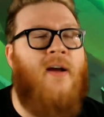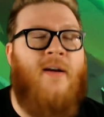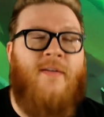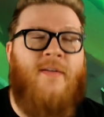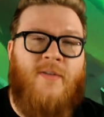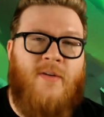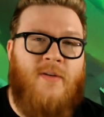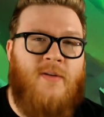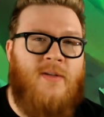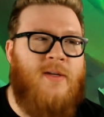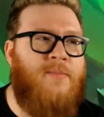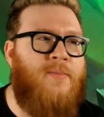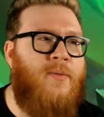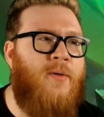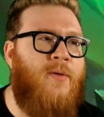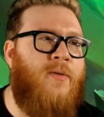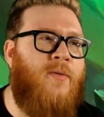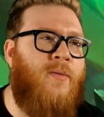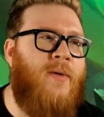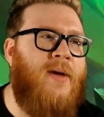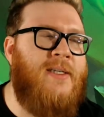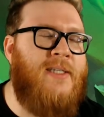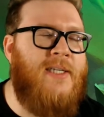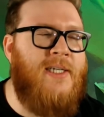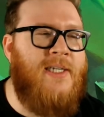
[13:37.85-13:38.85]
I've used it
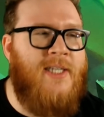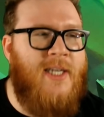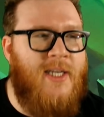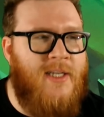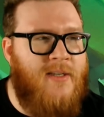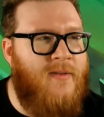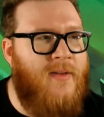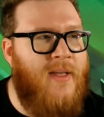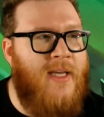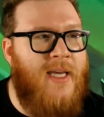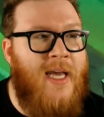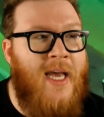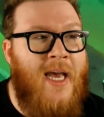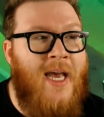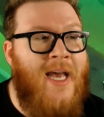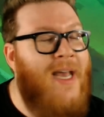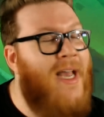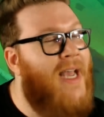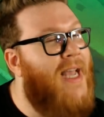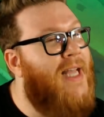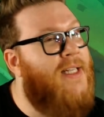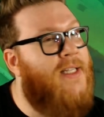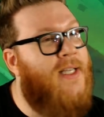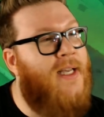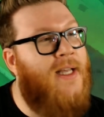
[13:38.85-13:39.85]
both ways successfully
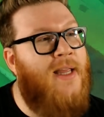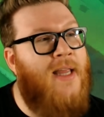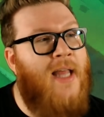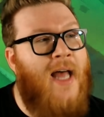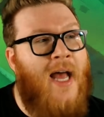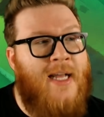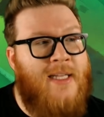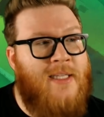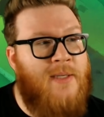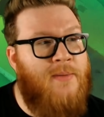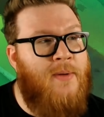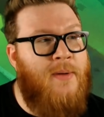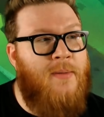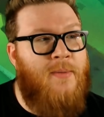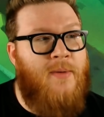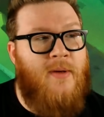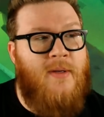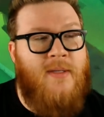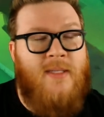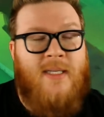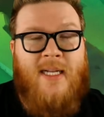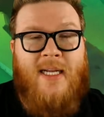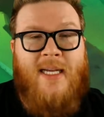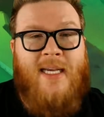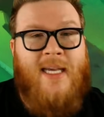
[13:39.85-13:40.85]
and saw lots of people
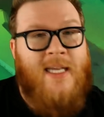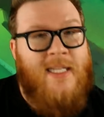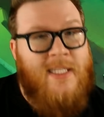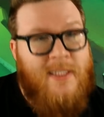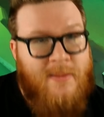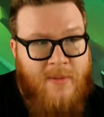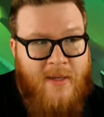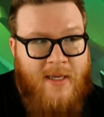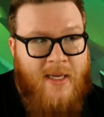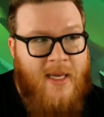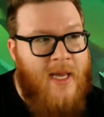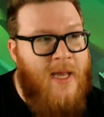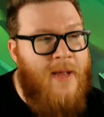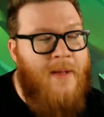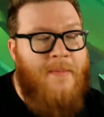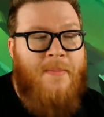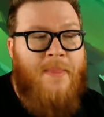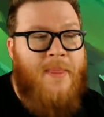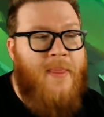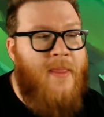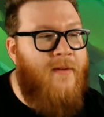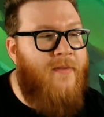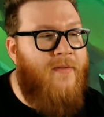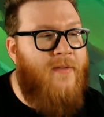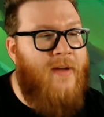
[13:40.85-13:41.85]
use it against me
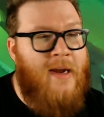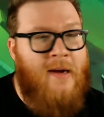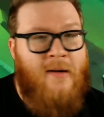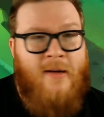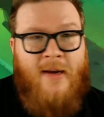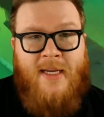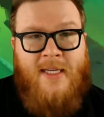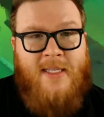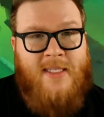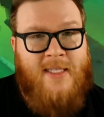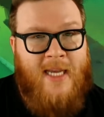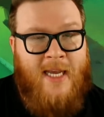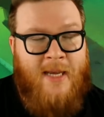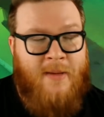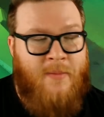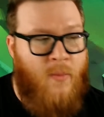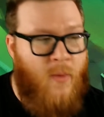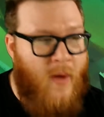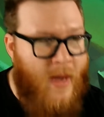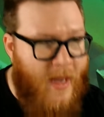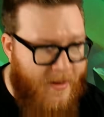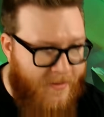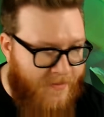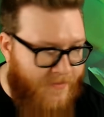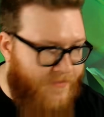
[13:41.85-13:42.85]
the very same
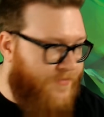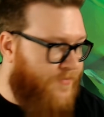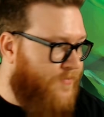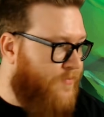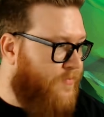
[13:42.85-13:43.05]
way.